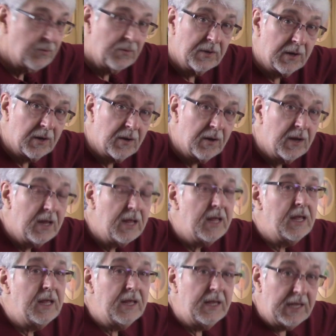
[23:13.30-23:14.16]
through there,
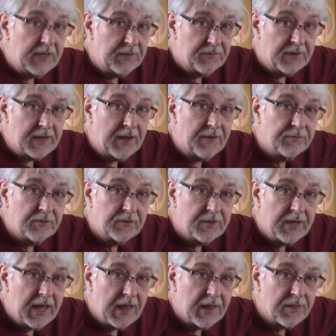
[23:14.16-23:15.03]
even
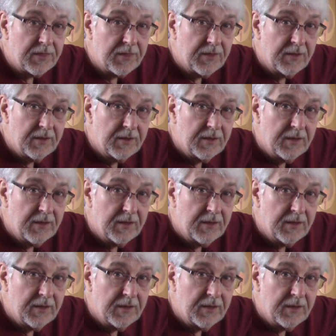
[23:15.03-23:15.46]
after death.